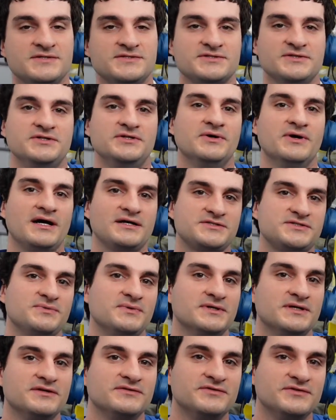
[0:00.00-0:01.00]
so you actually
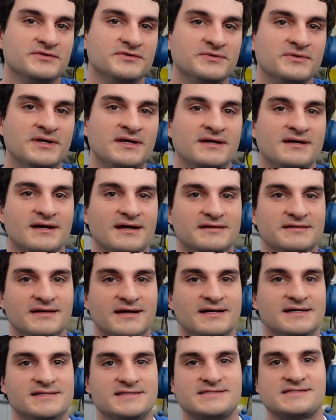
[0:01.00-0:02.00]
want to do a
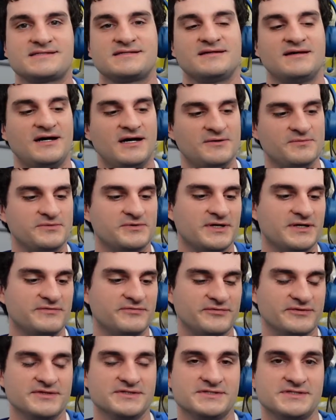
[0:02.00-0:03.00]
nice upgrade
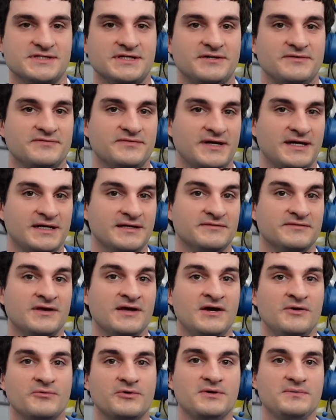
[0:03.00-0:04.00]
for yourself. And
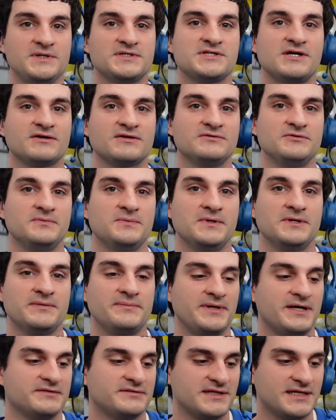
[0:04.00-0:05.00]
we're going to be talking a little bit
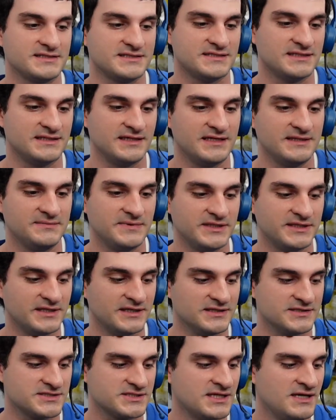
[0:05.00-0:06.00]
about that today,
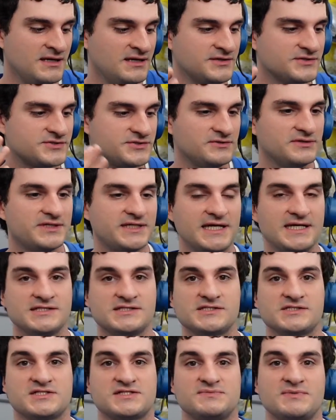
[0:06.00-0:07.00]
because certain
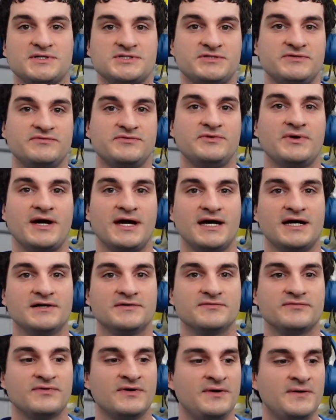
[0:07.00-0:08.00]
cases, especially if you
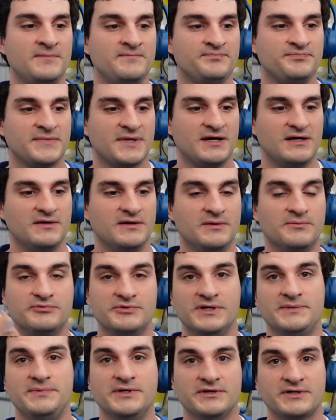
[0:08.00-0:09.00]
have uh, a
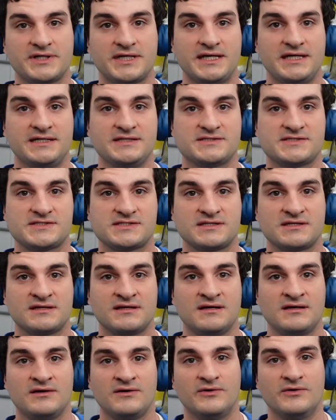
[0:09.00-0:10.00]
pre-built case
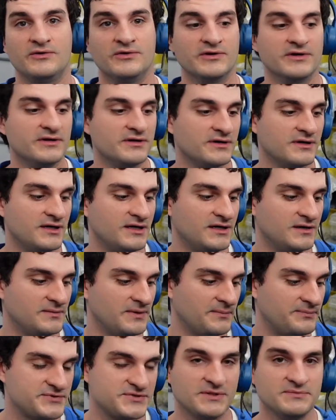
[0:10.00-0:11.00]
or uh,
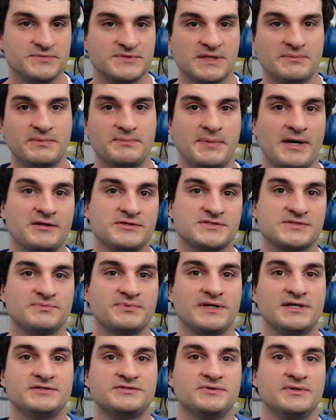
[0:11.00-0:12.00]
some type of power
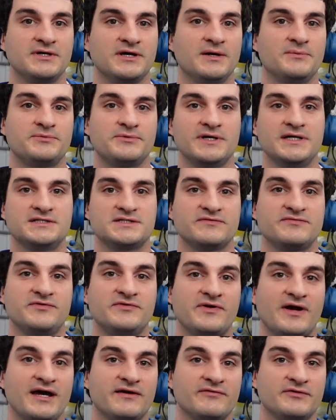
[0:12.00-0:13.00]
supply doing upgrades, if you
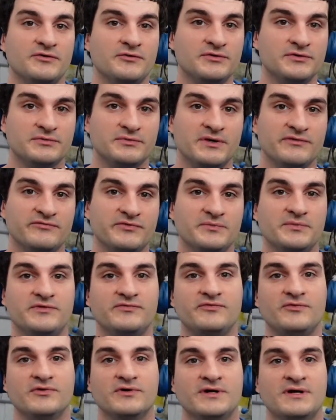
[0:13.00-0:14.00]
have an older one from
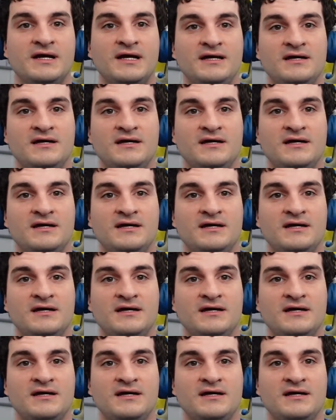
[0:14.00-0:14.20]
before,